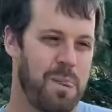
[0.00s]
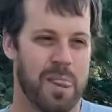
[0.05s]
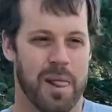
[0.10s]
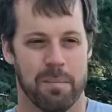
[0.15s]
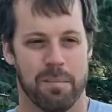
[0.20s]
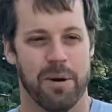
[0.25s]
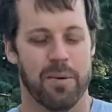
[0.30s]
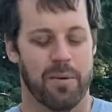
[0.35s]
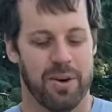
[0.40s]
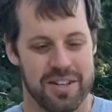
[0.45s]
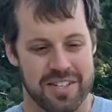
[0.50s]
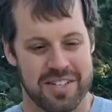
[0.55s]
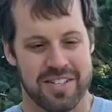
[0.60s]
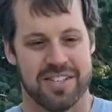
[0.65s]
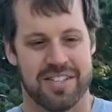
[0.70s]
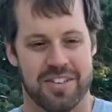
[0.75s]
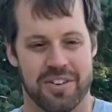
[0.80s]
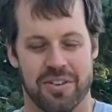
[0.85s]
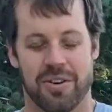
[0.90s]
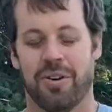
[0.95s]
but once
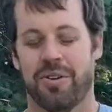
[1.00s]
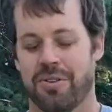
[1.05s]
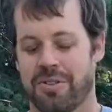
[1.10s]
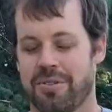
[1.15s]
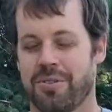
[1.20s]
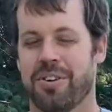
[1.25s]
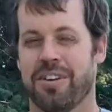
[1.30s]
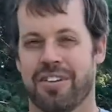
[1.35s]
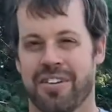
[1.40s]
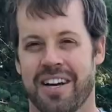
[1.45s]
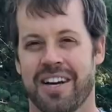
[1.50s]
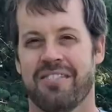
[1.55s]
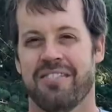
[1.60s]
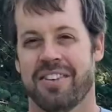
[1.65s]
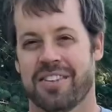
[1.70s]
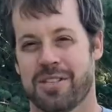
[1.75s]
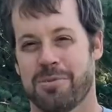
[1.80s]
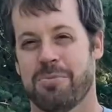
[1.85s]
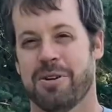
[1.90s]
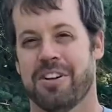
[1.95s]
it's your own real life
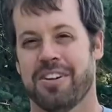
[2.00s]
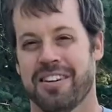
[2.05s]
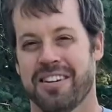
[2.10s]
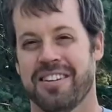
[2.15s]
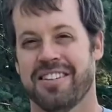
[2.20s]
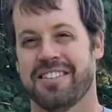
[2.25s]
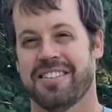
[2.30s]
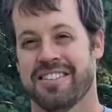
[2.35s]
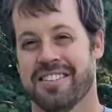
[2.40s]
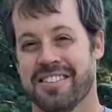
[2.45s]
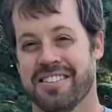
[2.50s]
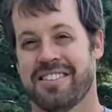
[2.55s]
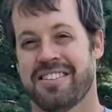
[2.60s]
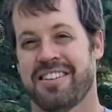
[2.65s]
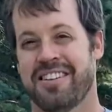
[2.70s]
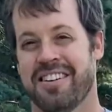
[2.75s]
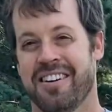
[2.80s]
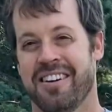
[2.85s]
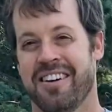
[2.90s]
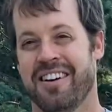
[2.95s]
experiences
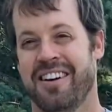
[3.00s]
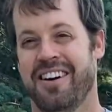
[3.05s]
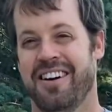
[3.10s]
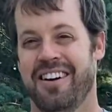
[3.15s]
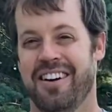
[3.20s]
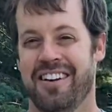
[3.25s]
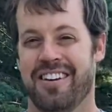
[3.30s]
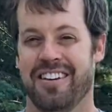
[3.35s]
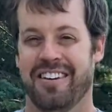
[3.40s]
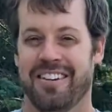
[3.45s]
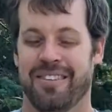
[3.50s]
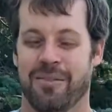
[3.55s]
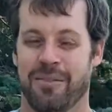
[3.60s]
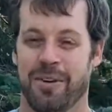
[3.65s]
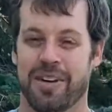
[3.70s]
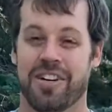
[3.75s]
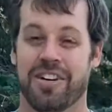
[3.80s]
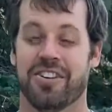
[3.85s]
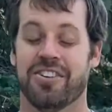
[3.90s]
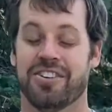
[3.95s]
and
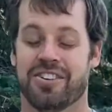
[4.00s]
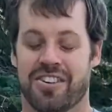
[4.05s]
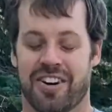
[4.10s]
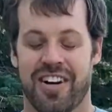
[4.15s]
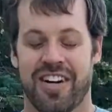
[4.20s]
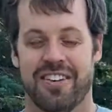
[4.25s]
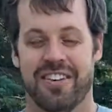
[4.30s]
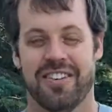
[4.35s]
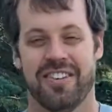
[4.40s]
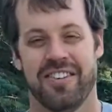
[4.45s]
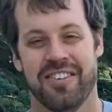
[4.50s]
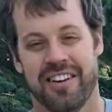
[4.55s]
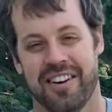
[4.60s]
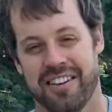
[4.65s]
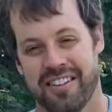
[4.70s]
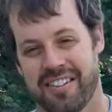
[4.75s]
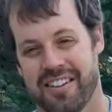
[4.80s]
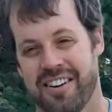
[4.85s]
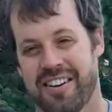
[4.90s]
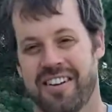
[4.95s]
what you're trying to do
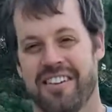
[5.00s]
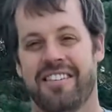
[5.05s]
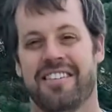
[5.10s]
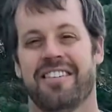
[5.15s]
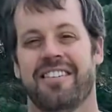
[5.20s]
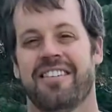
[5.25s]
out there,